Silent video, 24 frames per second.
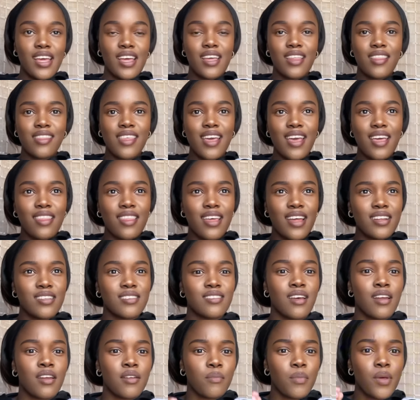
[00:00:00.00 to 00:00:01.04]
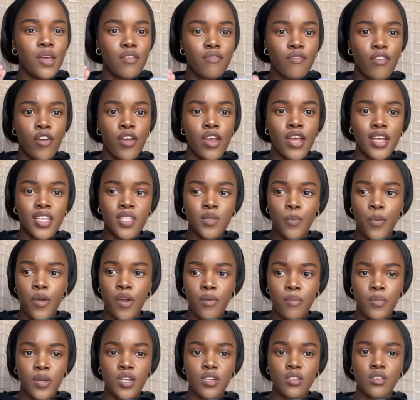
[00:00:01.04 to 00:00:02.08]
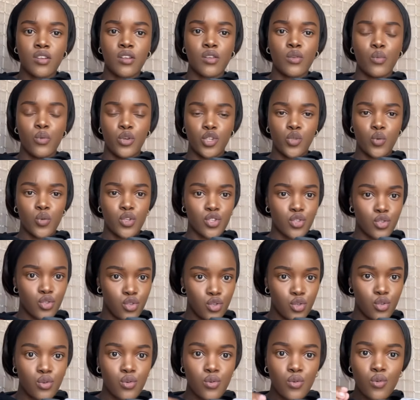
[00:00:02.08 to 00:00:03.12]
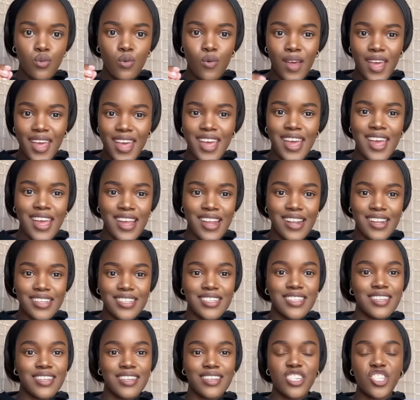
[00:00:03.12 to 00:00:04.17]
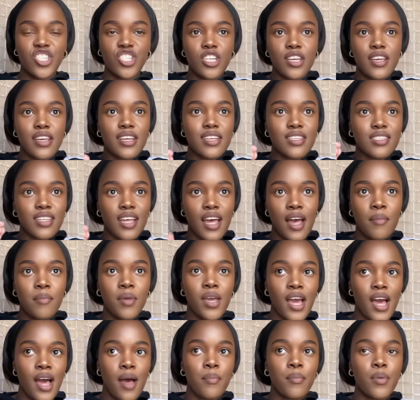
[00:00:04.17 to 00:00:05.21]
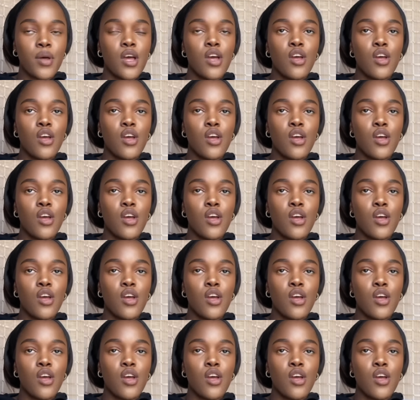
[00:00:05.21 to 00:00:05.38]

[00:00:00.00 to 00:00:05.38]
they then started being very experimental, which was too early. She is coming up.